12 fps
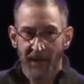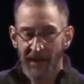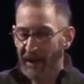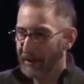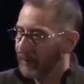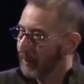
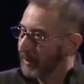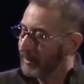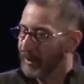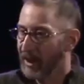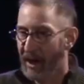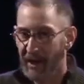And I
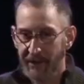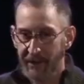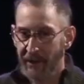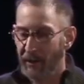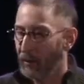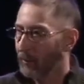thought, God,
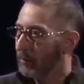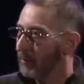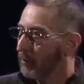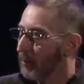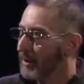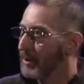you know,
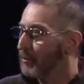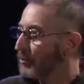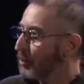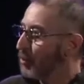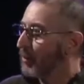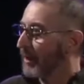what are you
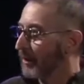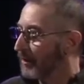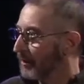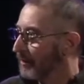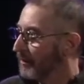doing?